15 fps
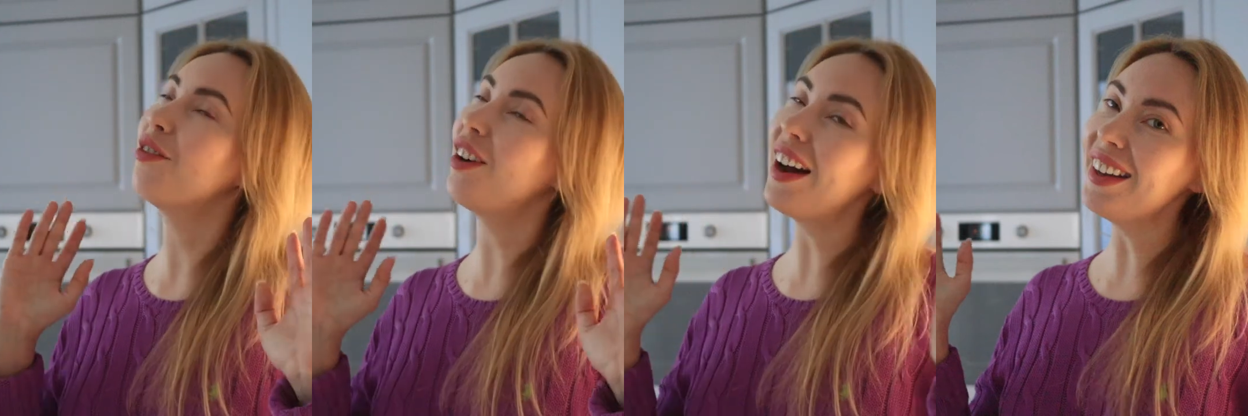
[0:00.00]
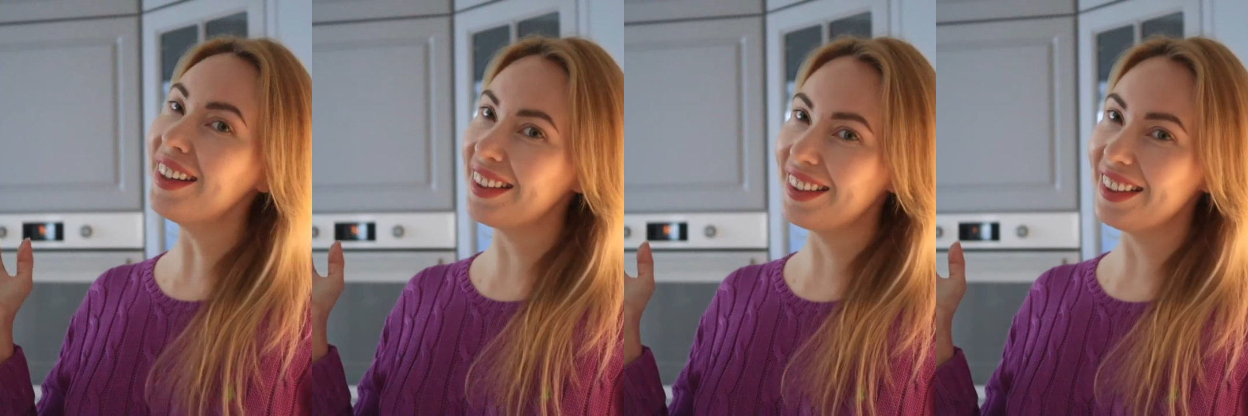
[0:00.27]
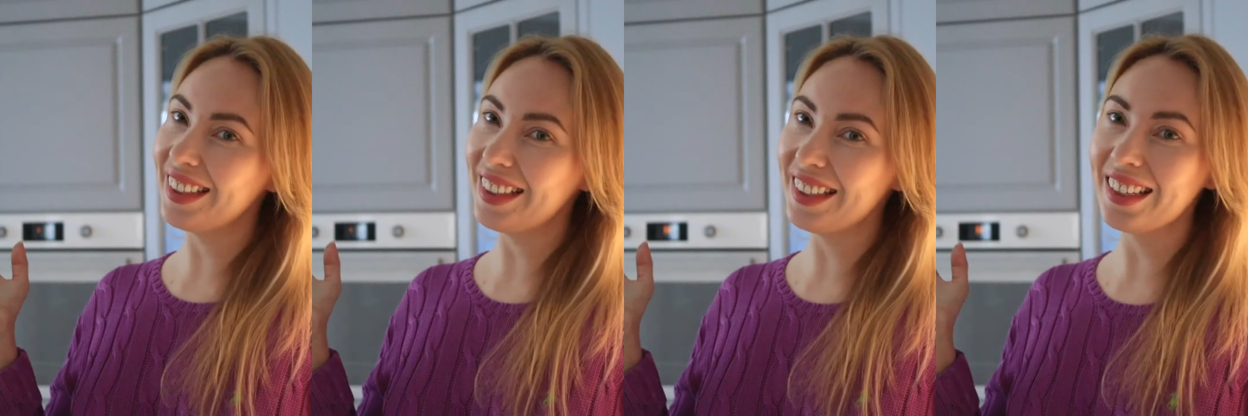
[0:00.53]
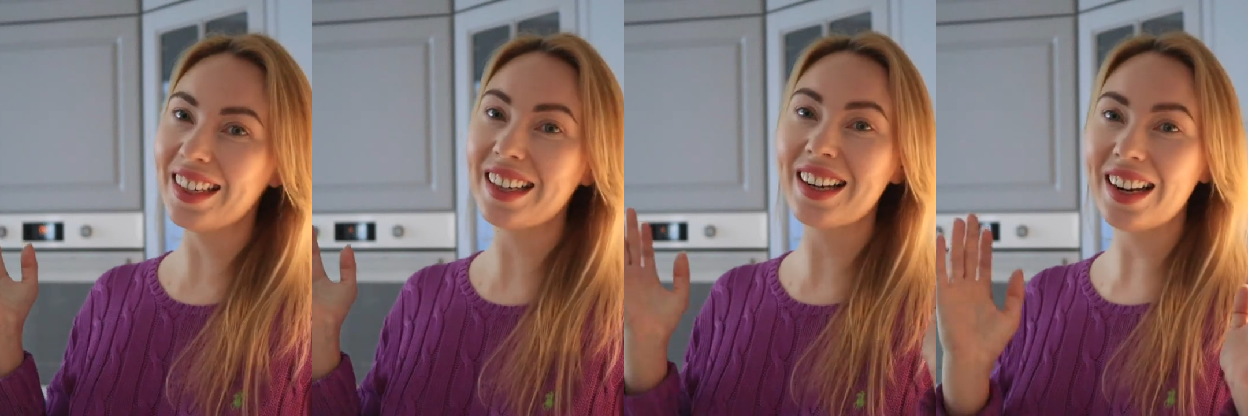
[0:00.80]
finally
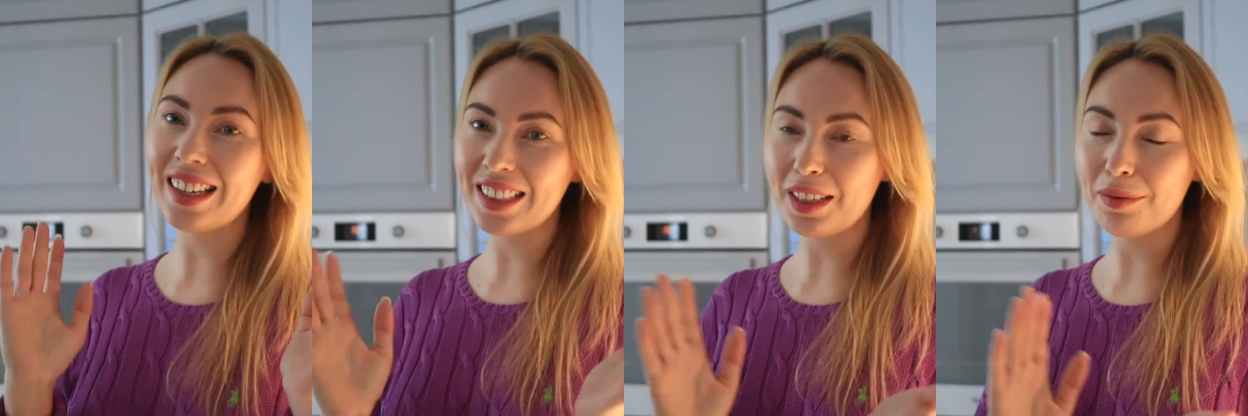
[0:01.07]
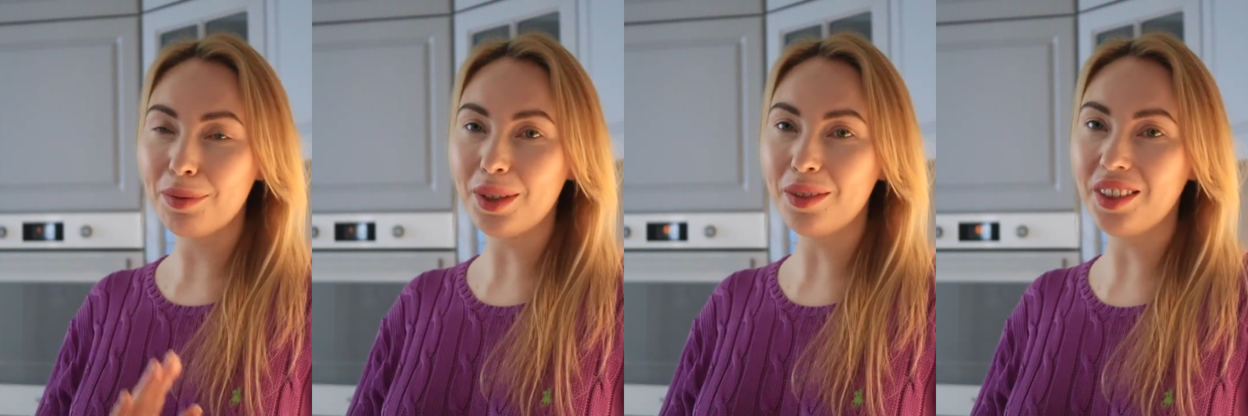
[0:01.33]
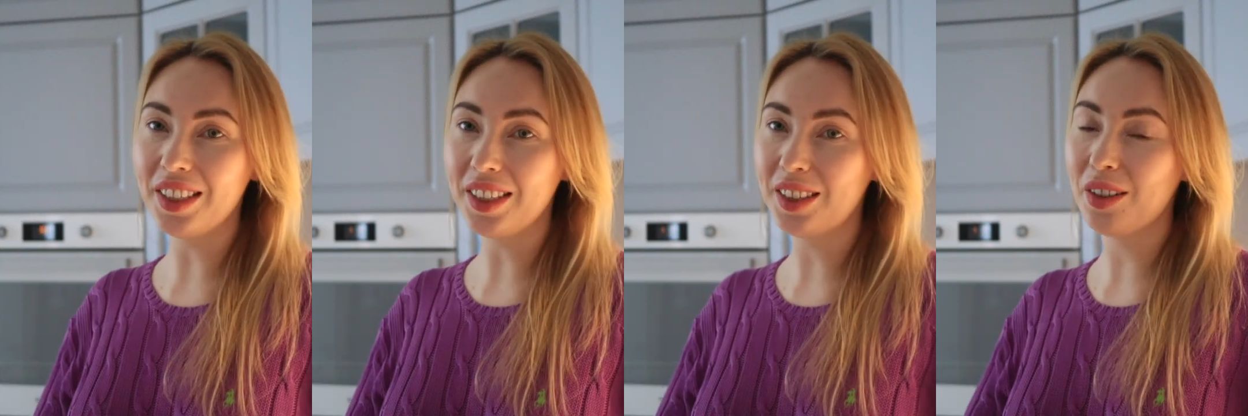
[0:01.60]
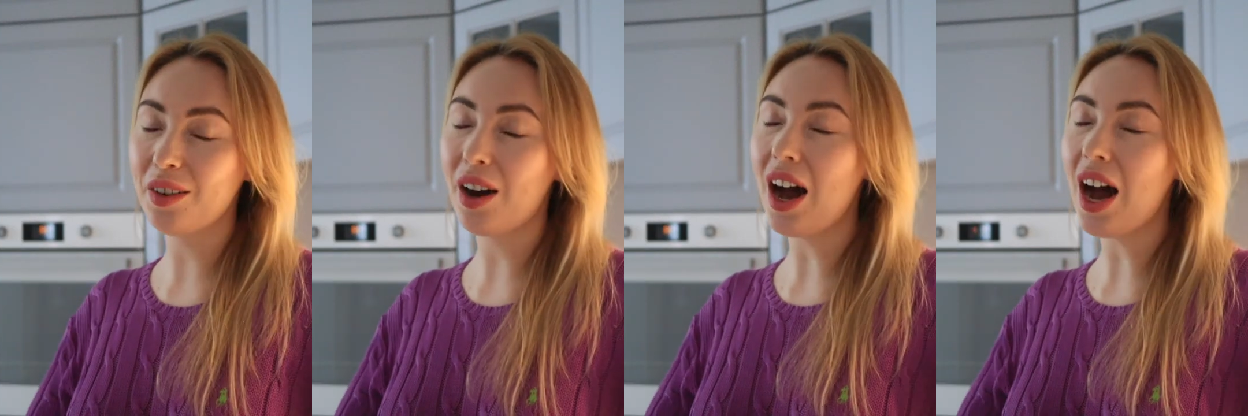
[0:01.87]
a recipe
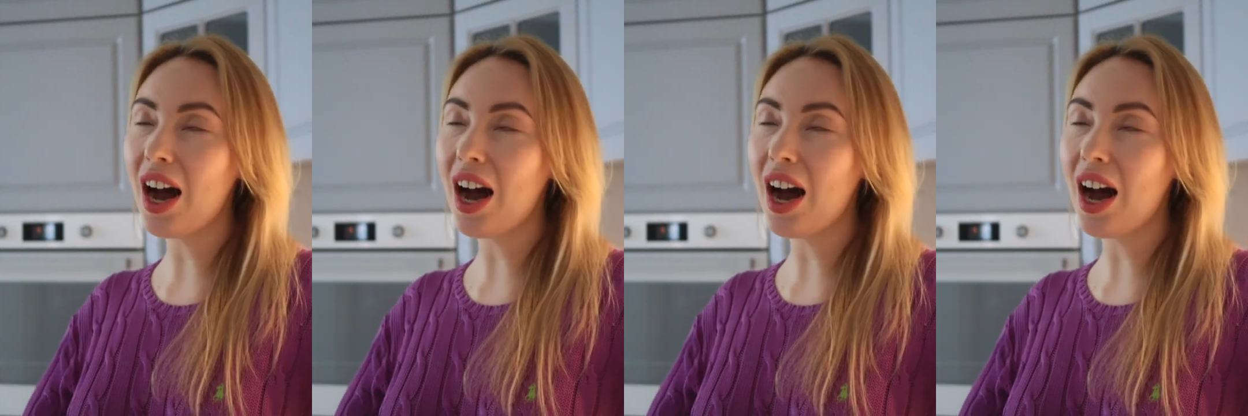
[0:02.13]
video.